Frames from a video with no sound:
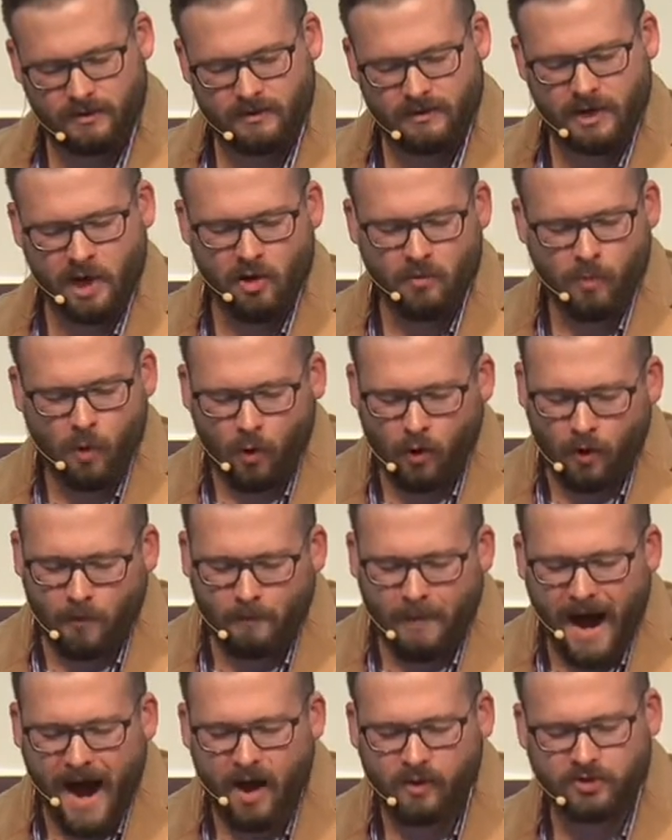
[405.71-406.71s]
know more
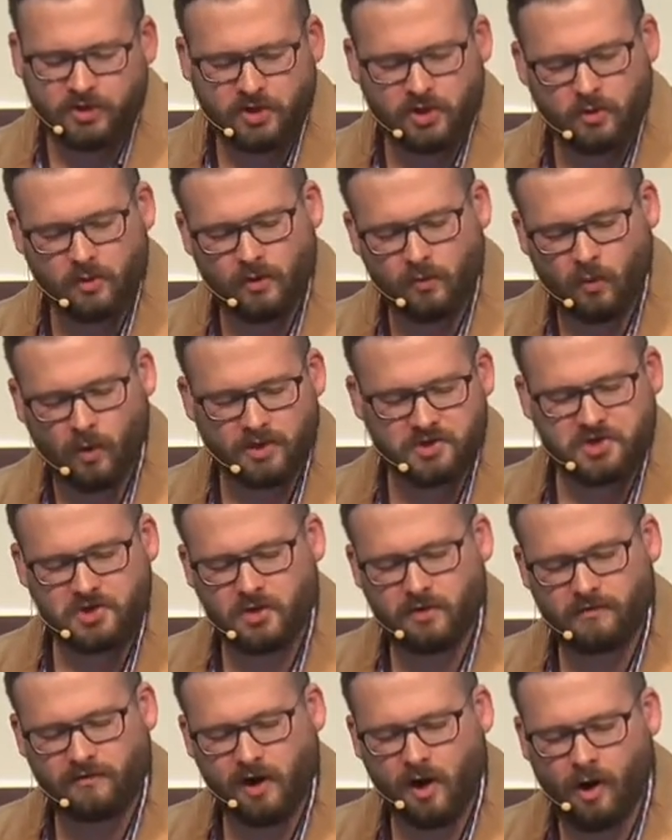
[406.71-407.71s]
about you and what
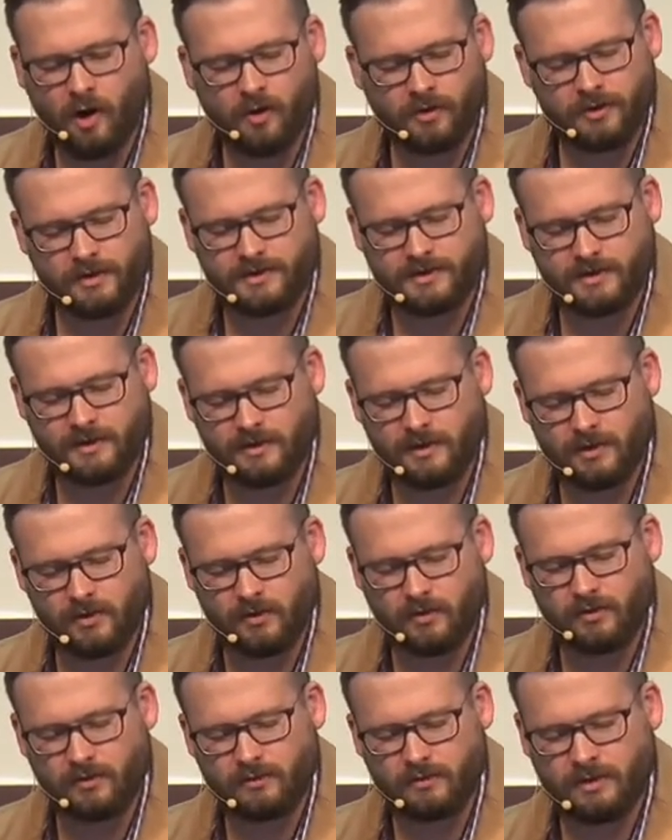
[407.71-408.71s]
you've called us to do.
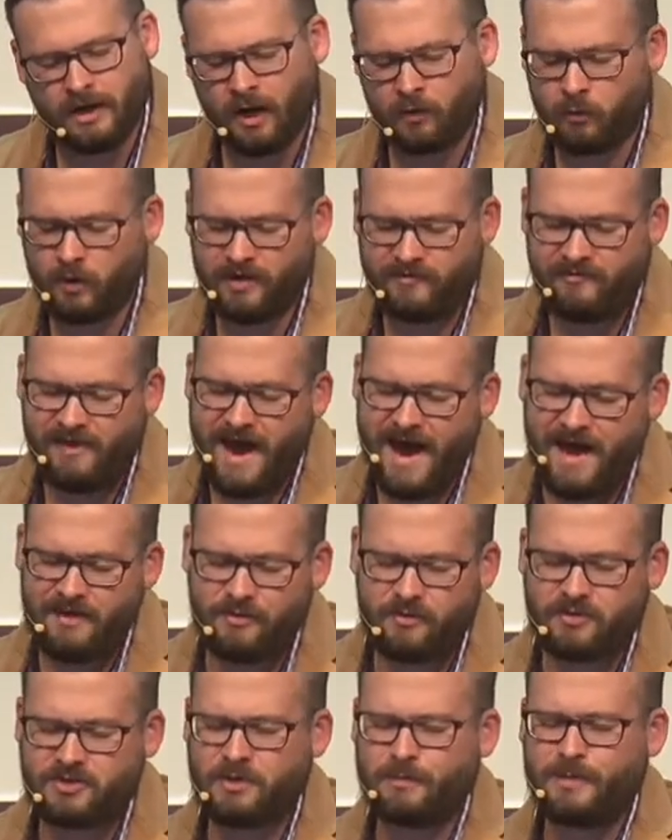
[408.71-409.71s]
God, we
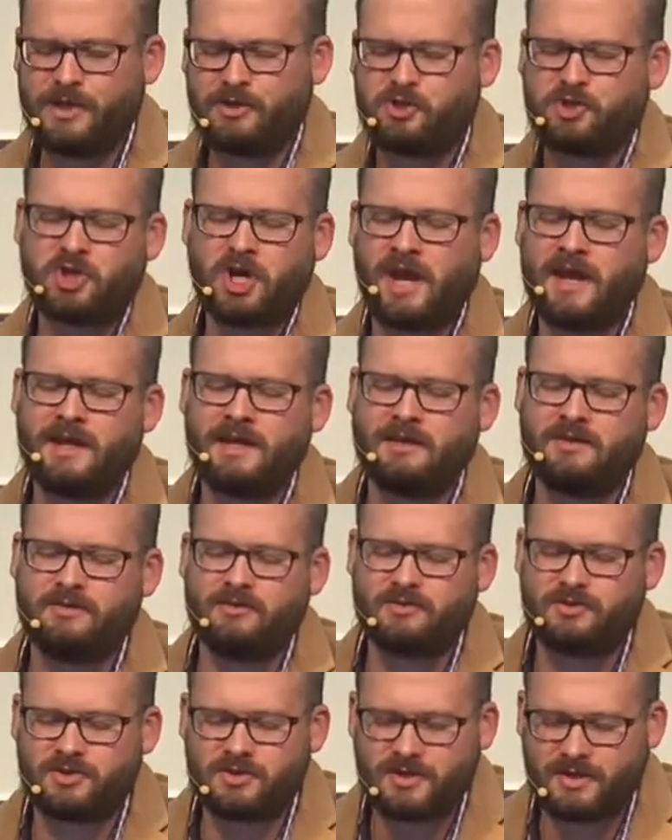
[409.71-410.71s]
gather to be
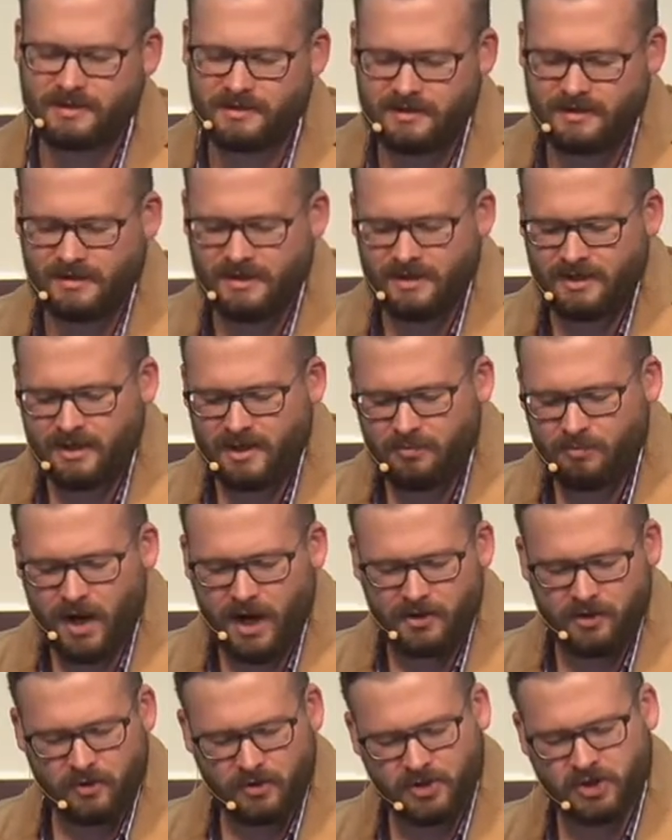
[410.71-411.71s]
changed by
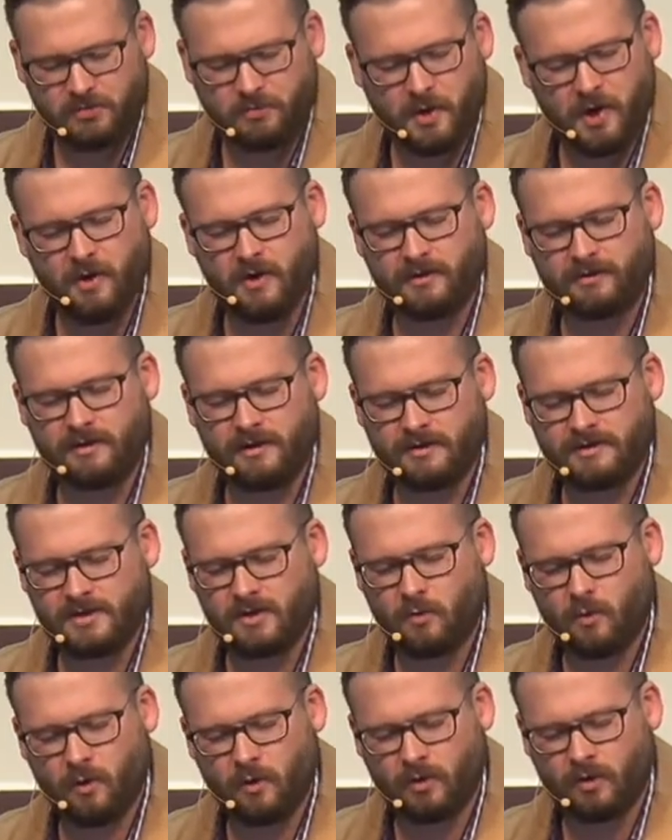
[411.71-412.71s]
your Spirit that is at
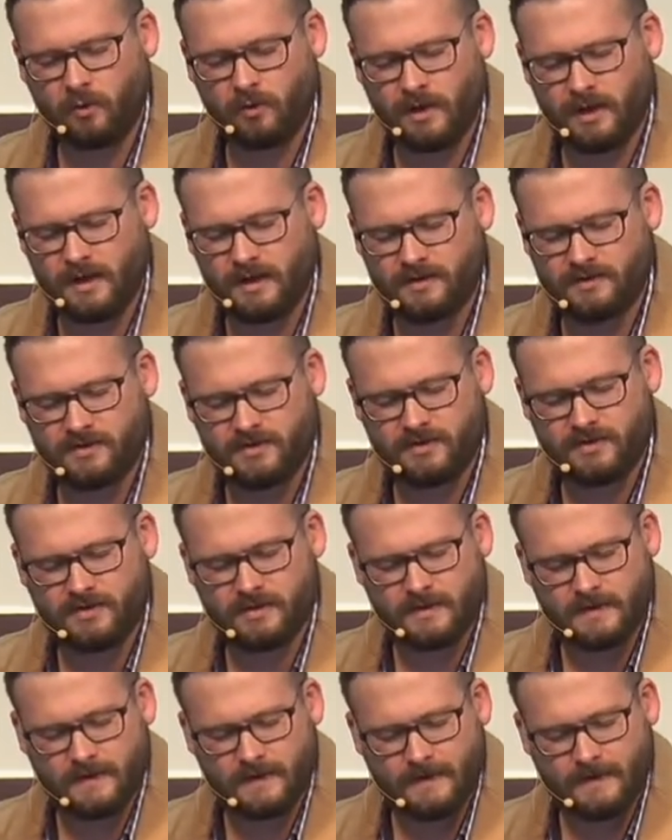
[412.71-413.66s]
work within us.